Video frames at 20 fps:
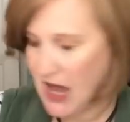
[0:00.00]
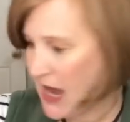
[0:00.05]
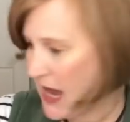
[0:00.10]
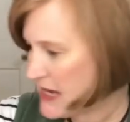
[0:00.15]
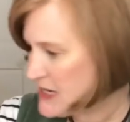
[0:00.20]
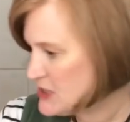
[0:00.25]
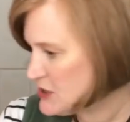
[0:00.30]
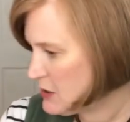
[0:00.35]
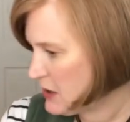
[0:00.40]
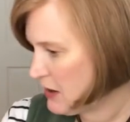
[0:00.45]

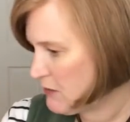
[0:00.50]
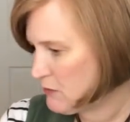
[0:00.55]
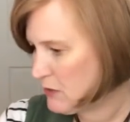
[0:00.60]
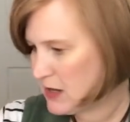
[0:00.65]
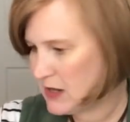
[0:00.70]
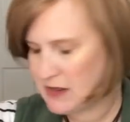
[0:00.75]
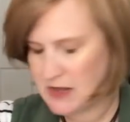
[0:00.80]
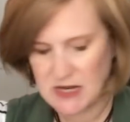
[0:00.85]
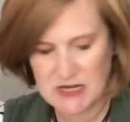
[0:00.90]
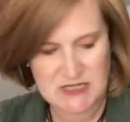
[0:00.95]
I do have
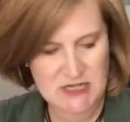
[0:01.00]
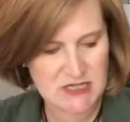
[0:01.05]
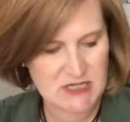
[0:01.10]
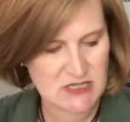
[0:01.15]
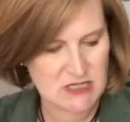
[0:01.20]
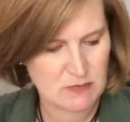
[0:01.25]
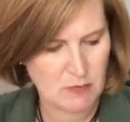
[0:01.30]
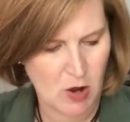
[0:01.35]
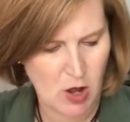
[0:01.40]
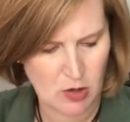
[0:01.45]
one of these. It's
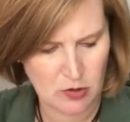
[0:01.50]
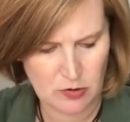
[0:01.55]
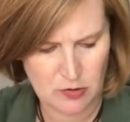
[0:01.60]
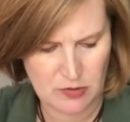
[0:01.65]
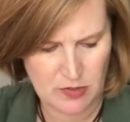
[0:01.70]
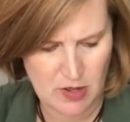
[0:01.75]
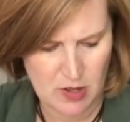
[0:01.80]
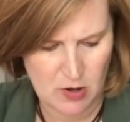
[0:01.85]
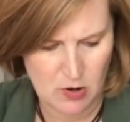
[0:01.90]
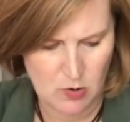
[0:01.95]
smaller
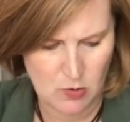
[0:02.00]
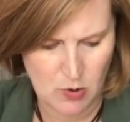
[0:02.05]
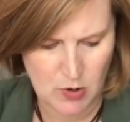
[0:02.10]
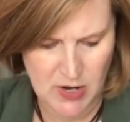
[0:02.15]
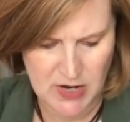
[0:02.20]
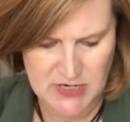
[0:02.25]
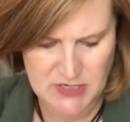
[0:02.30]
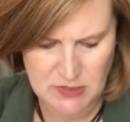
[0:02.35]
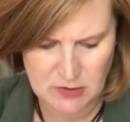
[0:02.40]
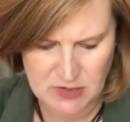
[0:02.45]
though.
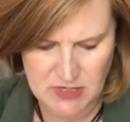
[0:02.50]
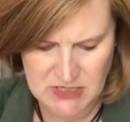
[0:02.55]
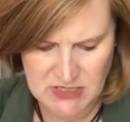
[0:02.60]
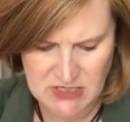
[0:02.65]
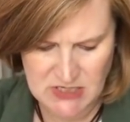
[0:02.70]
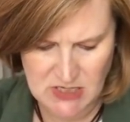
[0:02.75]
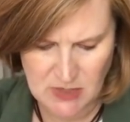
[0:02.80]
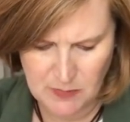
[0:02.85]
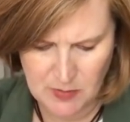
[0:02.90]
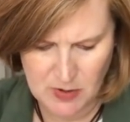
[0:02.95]
Okay, so this
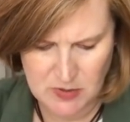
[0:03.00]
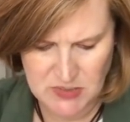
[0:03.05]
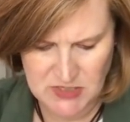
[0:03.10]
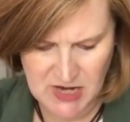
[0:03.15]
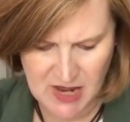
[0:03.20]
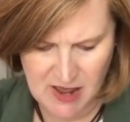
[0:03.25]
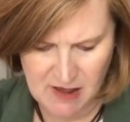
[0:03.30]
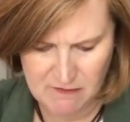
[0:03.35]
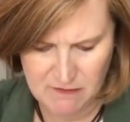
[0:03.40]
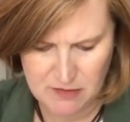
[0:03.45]
is supposed
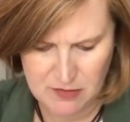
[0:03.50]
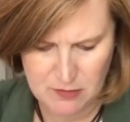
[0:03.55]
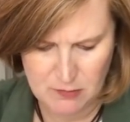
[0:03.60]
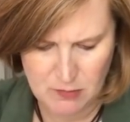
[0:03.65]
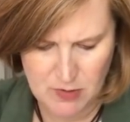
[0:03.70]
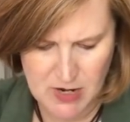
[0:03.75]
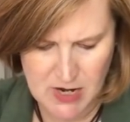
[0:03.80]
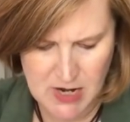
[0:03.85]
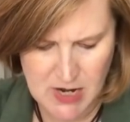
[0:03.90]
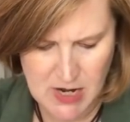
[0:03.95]
to have
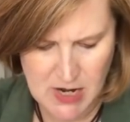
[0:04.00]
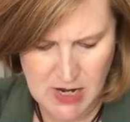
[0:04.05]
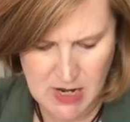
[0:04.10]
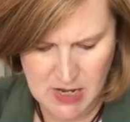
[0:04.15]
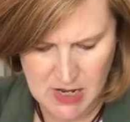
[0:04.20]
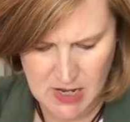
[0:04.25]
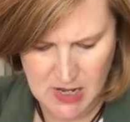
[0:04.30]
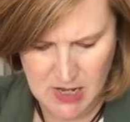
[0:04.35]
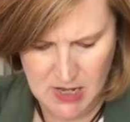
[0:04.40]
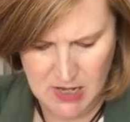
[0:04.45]
three
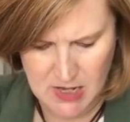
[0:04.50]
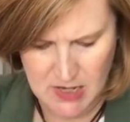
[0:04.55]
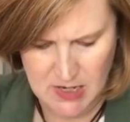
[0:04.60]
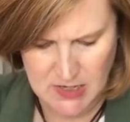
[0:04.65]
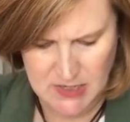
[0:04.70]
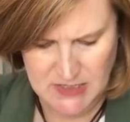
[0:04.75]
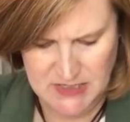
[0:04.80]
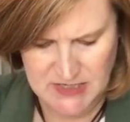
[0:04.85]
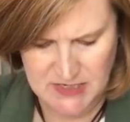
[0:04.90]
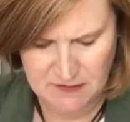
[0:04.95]

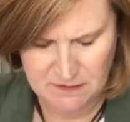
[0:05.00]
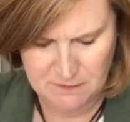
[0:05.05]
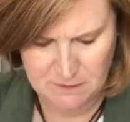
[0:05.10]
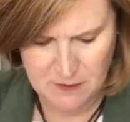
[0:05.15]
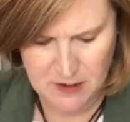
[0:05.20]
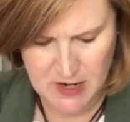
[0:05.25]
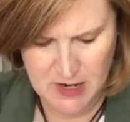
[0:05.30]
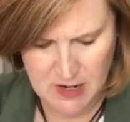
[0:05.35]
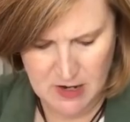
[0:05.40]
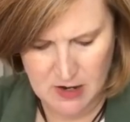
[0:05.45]

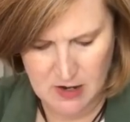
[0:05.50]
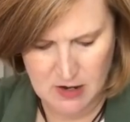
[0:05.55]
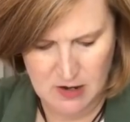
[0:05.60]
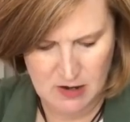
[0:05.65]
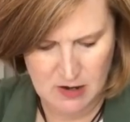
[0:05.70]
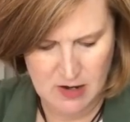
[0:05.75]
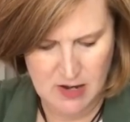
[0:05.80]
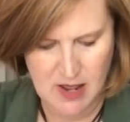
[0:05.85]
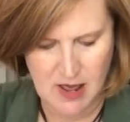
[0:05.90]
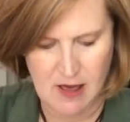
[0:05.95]
different,
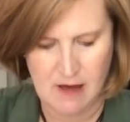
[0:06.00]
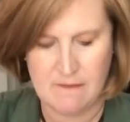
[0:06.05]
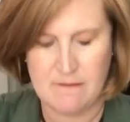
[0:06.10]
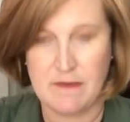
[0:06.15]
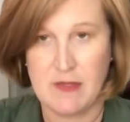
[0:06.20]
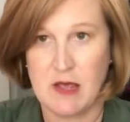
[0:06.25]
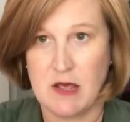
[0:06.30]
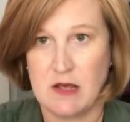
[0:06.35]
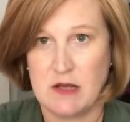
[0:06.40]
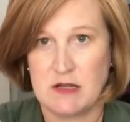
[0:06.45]
yeah.
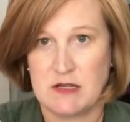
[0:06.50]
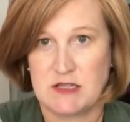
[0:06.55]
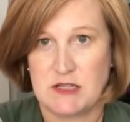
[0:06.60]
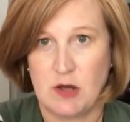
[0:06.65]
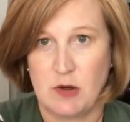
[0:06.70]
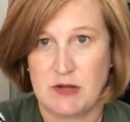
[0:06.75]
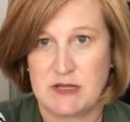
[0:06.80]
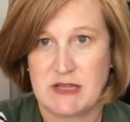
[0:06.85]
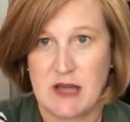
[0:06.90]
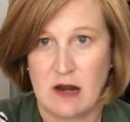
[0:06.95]

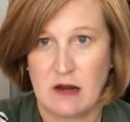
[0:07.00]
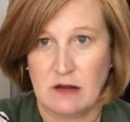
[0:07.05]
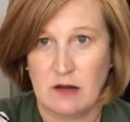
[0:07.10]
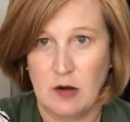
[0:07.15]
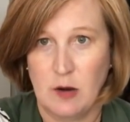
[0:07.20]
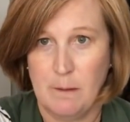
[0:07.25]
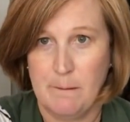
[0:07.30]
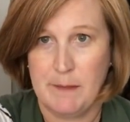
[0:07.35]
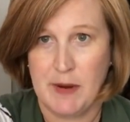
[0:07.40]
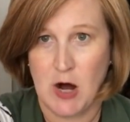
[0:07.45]
So it's got a
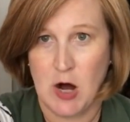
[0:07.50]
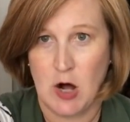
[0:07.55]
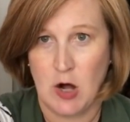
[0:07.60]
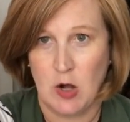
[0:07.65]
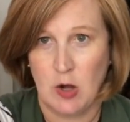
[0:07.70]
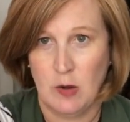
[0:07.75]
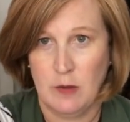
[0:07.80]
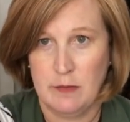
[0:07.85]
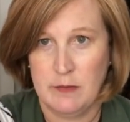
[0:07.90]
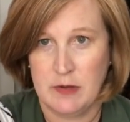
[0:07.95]
little
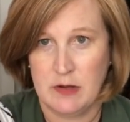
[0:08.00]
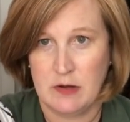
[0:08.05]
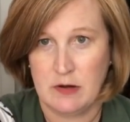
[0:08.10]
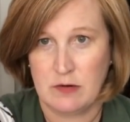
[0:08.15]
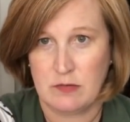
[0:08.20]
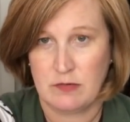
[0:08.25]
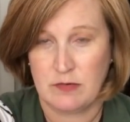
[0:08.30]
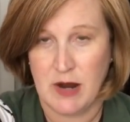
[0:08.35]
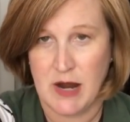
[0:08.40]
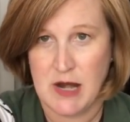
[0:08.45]
balm
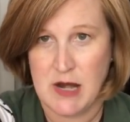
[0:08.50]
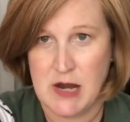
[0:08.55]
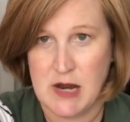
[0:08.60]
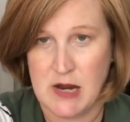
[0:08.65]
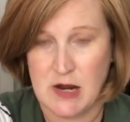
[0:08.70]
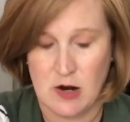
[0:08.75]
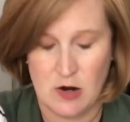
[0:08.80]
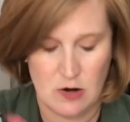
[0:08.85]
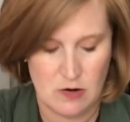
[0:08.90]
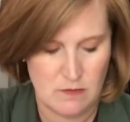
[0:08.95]
right
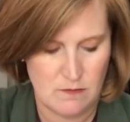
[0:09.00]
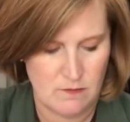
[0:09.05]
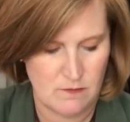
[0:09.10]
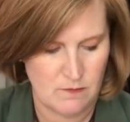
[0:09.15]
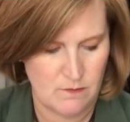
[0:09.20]
here.